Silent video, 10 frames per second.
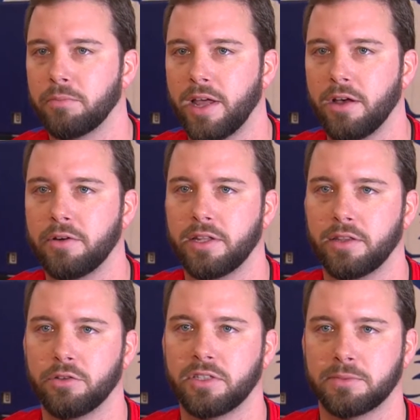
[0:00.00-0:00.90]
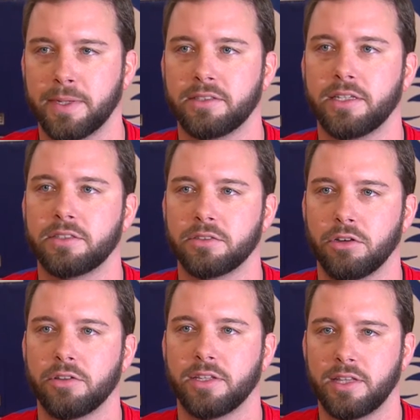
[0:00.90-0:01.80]
now and those expectations
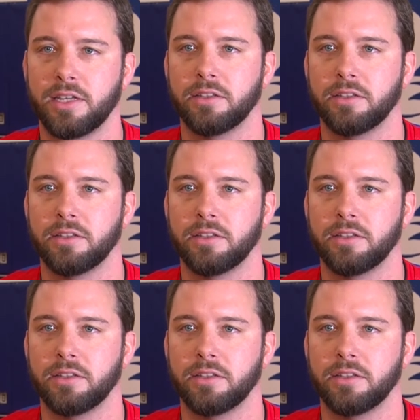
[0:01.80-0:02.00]
are that they,